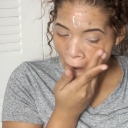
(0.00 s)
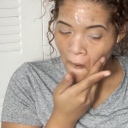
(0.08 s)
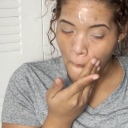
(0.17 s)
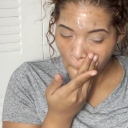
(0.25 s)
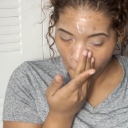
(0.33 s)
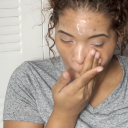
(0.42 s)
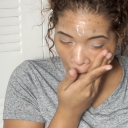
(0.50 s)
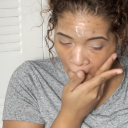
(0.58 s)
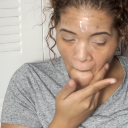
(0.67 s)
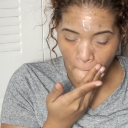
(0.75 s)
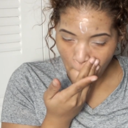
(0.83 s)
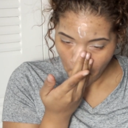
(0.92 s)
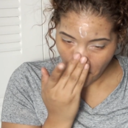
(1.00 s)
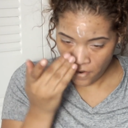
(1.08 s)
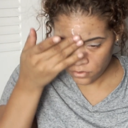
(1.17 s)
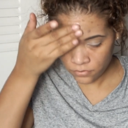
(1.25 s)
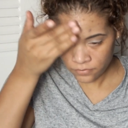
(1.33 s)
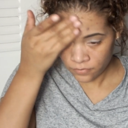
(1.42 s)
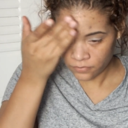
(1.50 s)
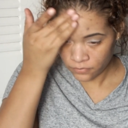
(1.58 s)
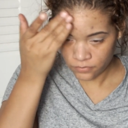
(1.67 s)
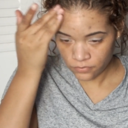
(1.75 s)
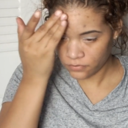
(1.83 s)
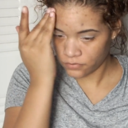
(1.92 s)
Go ahead and get a little
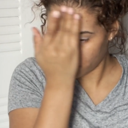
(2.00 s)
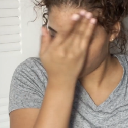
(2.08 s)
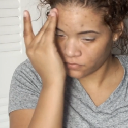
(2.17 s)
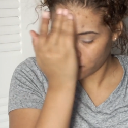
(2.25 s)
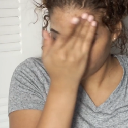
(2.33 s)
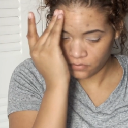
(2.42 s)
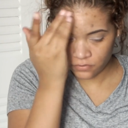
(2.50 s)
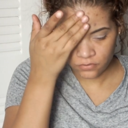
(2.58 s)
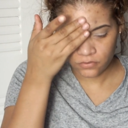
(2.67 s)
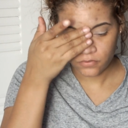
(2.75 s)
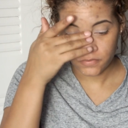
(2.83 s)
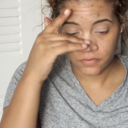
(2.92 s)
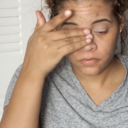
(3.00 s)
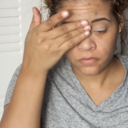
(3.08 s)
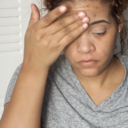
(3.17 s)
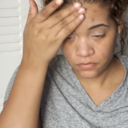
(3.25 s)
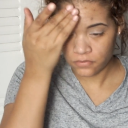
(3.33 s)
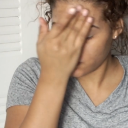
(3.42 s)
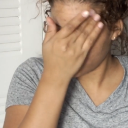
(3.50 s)
moisture into the